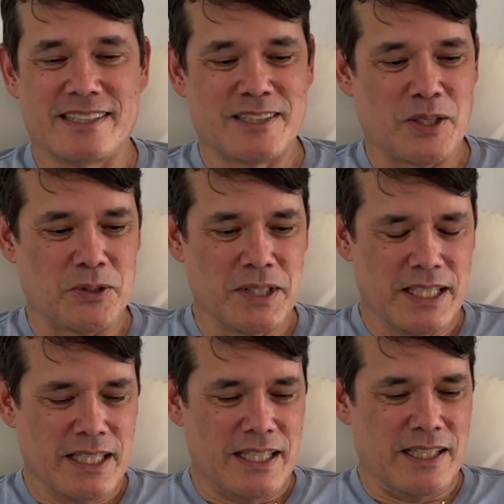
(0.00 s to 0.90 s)
So
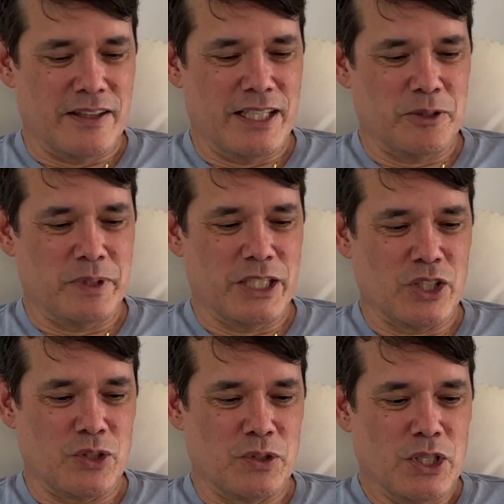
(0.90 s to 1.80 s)
there we
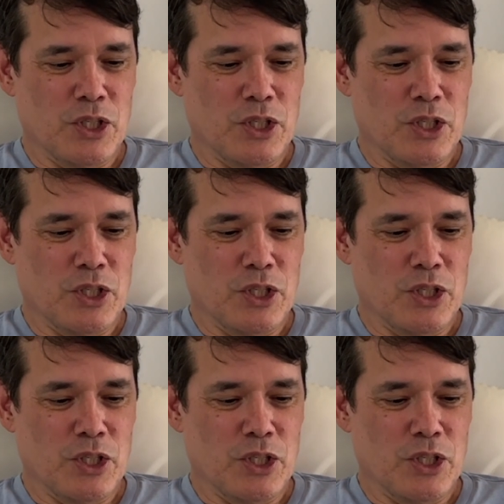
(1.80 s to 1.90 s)
go.